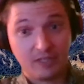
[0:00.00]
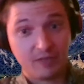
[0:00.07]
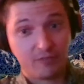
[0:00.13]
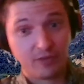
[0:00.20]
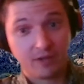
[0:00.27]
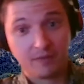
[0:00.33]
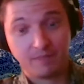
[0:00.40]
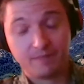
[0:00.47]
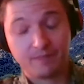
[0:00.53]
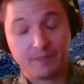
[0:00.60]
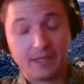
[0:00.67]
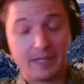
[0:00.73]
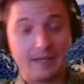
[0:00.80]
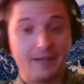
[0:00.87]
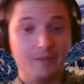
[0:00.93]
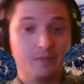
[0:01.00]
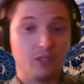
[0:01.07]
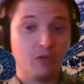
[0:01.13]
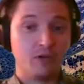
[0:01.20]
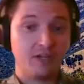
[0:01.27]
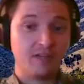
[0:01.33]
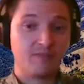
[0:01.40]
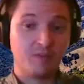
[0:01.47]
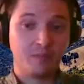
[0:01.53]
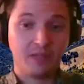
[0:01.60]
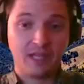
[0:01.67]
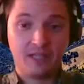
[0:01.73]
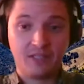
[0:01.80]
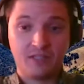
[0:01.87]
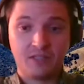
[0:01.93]
different. Go to different
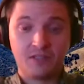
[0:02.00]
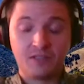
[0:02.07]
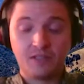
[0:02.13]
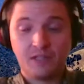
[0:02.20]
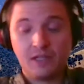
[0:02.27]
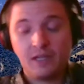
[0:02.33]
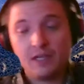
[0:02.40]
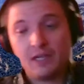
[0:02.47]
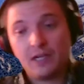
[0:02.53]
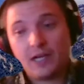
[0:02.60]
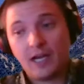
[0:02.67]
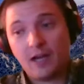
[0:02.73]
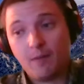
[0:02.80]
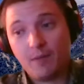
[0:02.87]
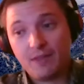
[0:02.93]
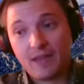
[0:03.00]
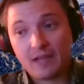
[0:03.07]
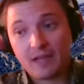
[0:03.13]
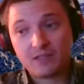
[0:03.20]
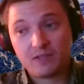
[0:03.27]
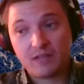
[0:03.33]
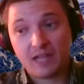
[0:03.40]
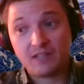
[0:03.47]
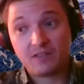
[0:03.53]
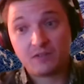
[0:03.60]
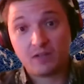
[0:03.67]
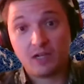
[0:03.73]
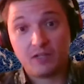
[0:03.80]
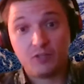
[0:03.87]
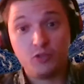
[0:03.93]
places, but that's
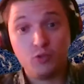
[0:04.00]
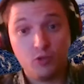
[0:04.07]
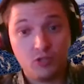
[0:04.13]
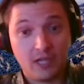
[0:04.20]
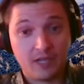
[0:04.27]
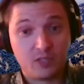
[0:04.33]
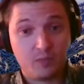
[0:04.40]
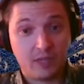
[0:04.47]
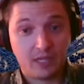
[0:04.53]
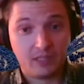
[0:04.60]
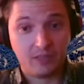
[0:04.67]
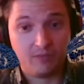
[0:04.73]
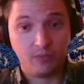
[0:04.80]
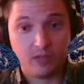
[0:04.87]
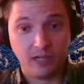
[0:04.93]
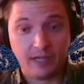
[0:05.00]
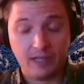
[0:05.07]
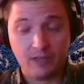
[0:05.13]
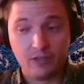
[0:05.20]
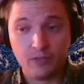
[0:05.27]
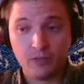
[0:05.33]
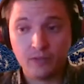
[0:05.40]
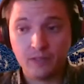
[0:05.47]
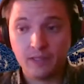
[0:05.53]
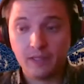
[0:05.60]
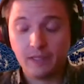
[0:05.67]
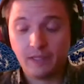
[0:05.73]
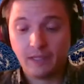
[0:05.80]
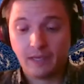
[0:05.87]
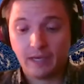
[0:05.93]
a huge aspect of what I do.
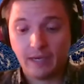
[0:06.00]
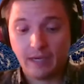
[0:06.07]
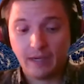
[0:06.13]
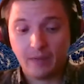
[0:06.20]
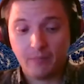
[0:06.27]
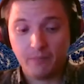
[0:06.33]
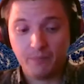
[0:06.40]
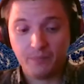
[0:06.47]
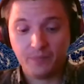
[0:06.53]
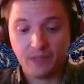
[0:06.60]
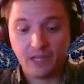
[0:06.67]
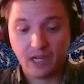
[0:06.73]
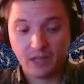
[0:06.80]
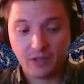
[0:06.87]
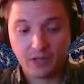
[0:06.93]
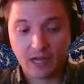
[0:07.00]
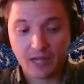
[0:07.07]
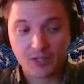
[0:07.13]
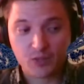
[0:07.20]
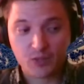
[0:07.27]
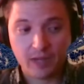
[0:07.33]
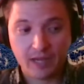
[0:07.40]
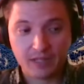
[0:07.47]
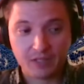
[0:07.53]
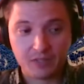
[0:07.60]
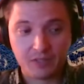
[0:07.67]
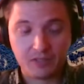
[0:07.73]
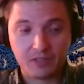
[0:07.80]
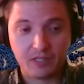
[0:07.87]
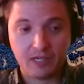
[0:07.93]
The other
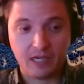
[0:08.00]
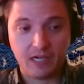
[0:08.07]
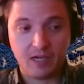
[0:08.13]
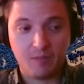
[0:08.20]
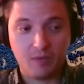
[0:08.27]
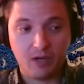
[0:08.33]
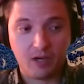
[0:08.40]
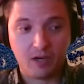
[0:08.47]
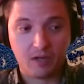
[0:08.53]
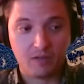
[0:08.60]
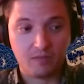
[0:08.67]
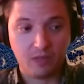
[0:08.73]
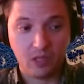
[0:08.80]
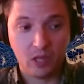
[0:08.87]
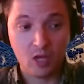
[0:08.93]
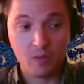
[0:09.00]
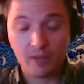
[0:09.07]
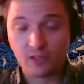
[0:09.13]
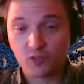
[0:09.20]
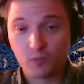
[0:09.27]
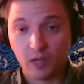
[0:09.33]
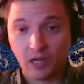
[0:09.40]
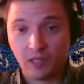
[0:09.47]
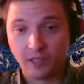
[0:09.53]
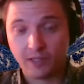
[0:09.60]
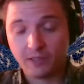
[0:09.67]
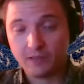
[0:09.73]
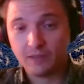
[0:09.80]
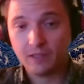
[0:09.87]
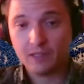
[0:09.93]
aspects are a little bit
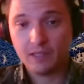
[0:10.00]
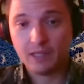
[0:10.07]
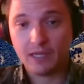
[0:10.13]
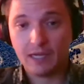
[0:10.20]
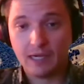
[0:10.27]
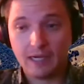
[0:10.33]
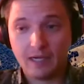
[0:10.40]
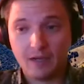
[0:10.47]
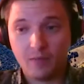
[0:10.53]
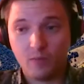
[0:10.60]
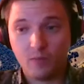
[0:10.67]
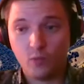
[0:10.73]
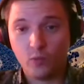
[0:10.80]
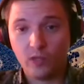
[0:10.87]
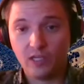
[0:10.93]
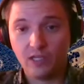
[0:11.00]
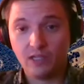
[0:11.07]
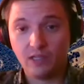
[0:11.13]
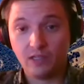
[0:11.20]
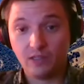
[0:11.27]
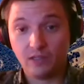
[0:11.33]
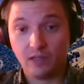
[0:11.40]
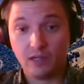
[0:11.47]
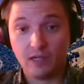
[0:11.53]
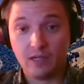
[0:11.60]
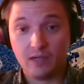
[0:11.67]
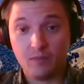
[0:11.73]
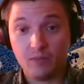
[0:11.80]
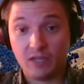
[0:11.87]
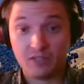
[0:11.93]
smaller. We,
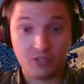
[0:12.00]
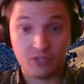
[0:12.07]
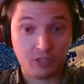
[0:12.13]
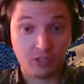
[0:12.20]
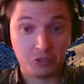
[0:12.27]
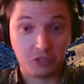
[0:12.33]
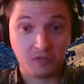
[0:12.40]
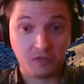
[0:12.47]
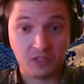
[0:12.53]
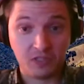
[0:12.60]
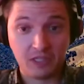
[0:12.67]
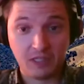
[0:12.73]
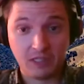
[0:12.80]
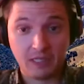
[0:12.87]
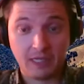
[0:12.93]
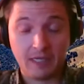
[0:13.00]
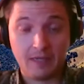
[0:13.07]
as the Conservancy,